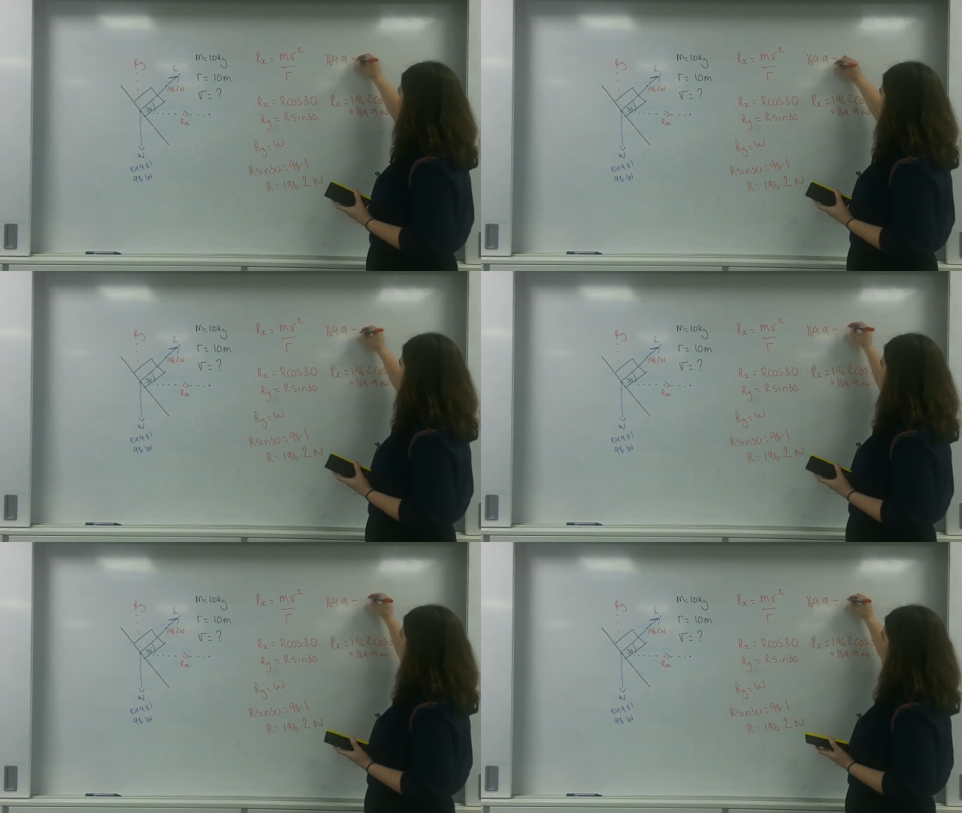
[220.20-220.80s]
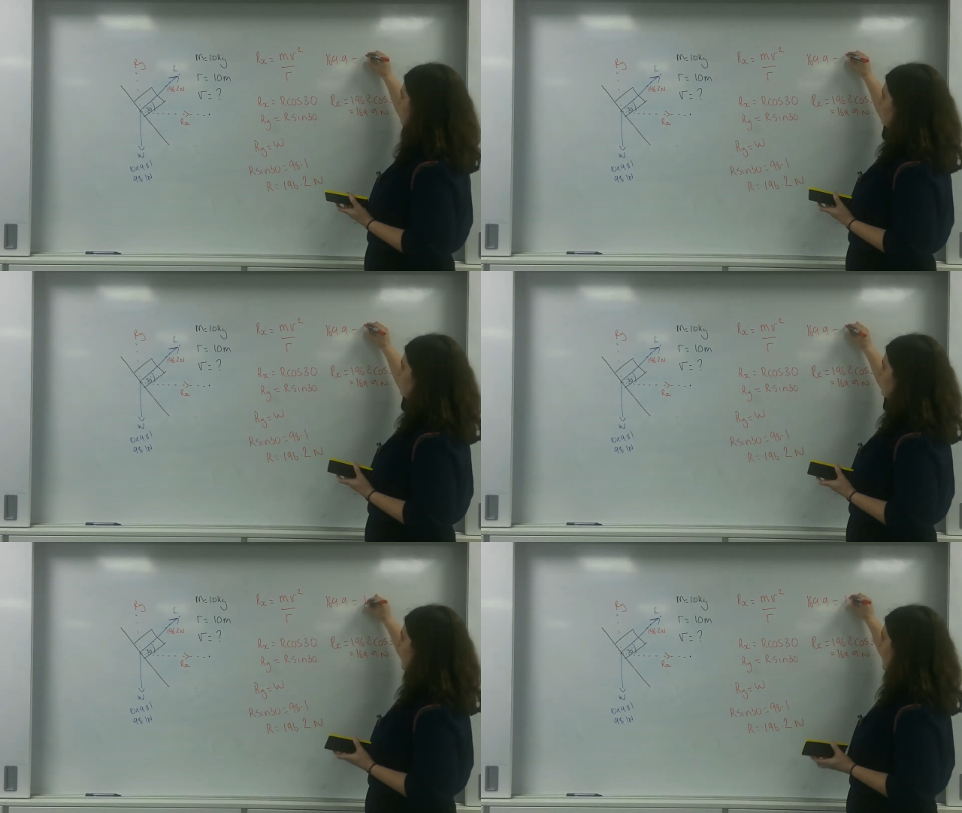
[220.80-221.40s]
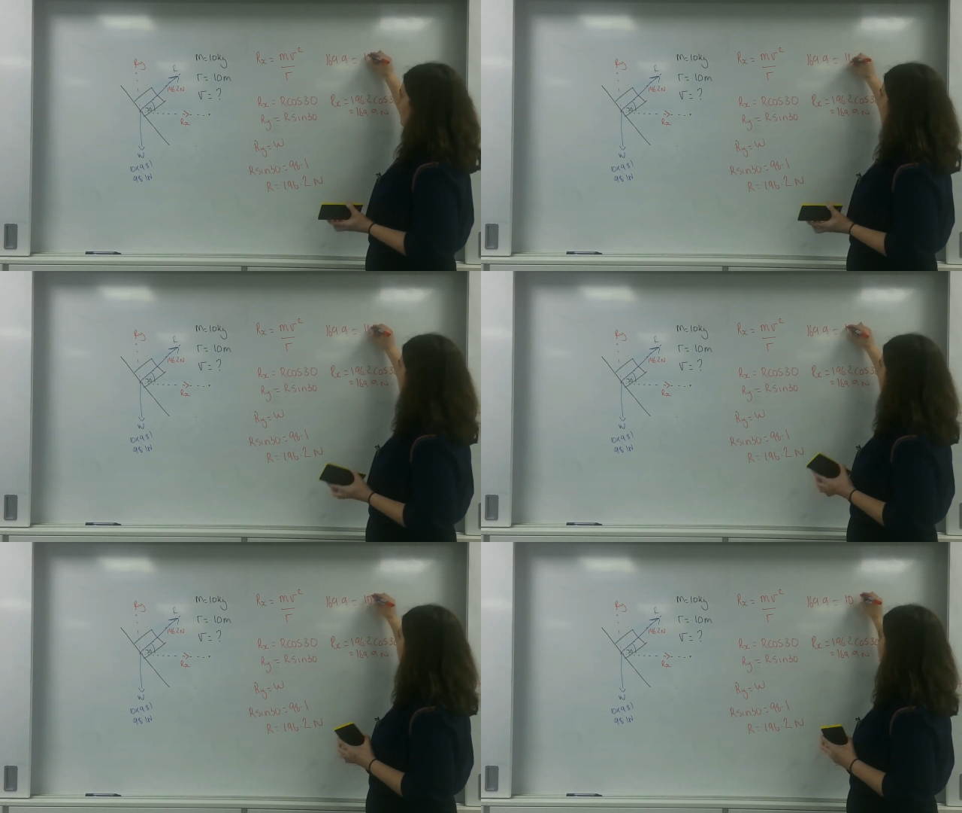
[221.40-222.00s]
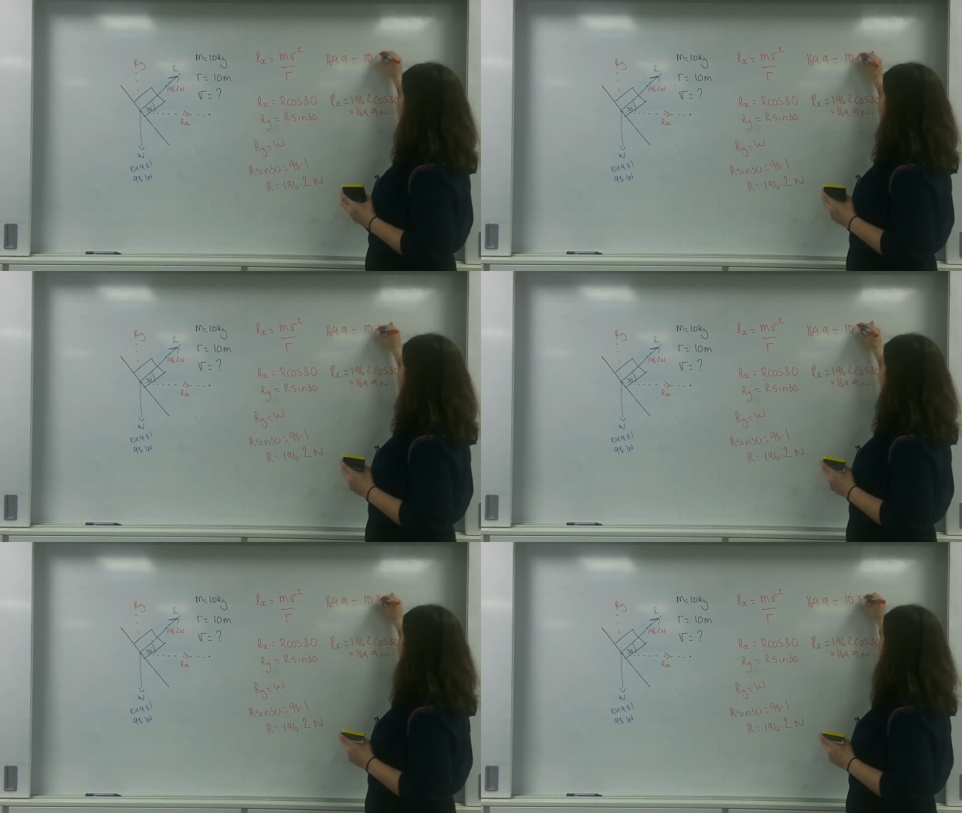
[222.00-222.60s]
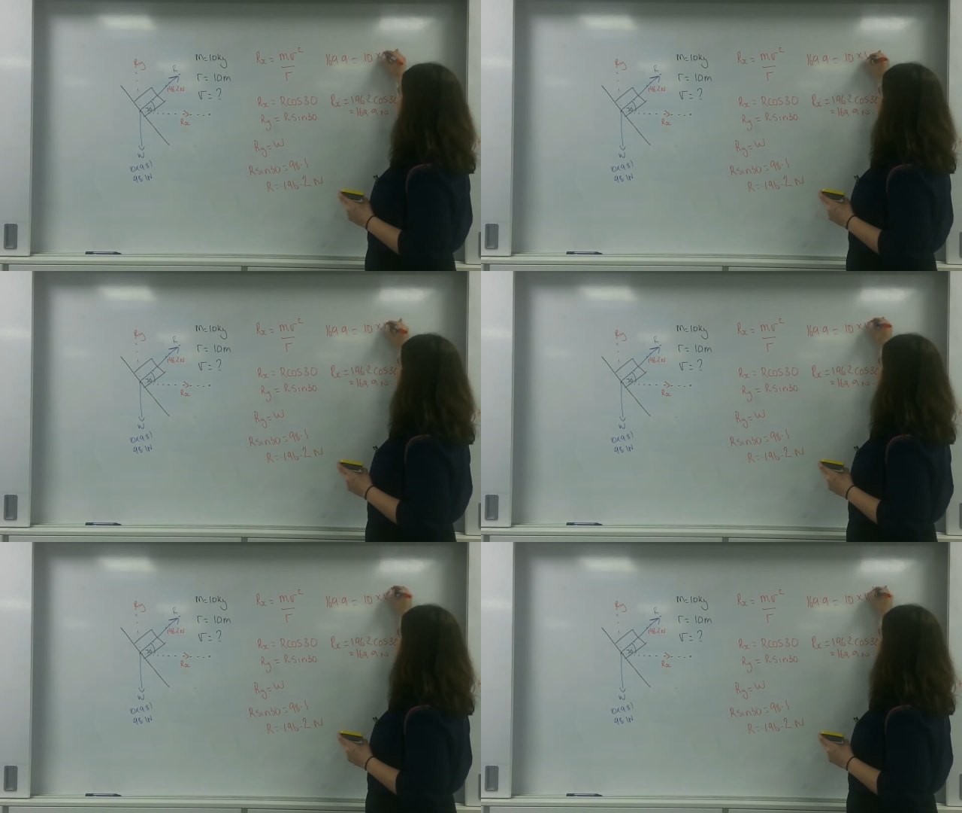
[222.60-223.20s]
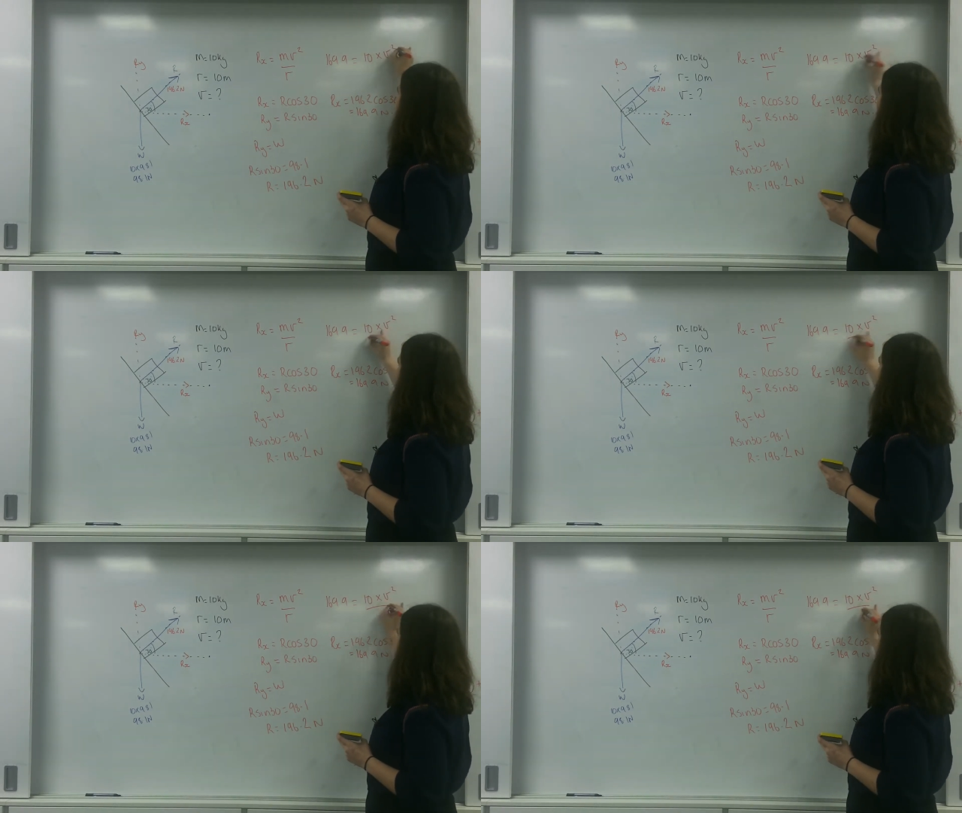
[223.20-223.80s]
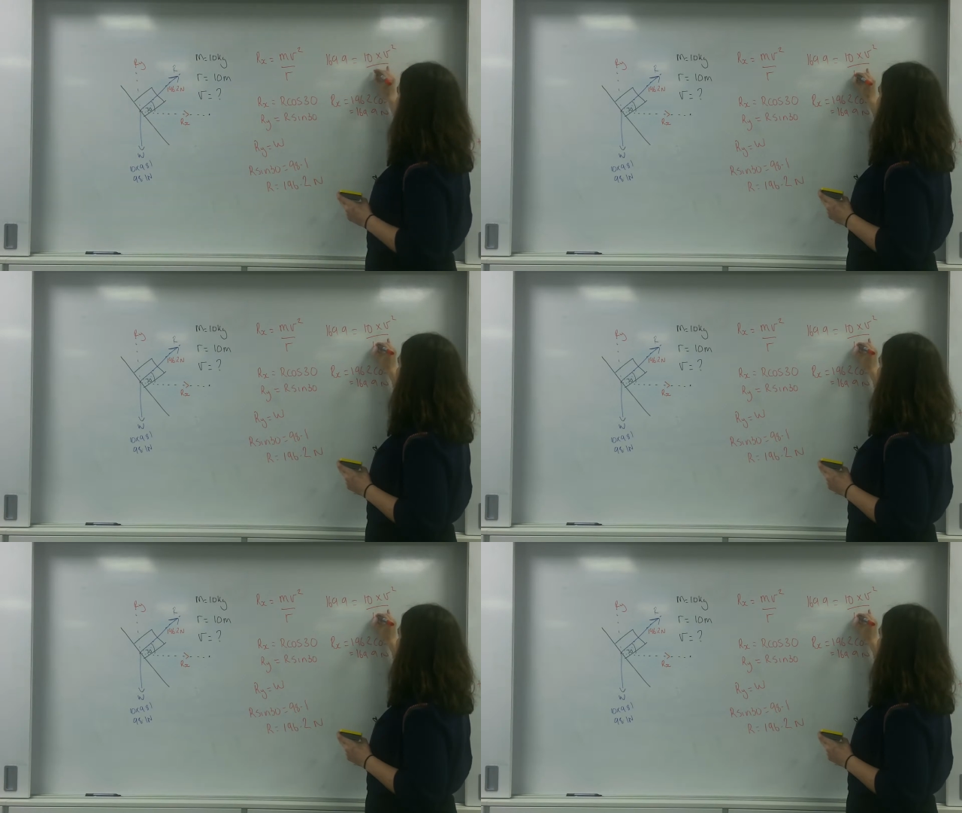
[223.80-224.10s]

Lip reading: (no speaker visible)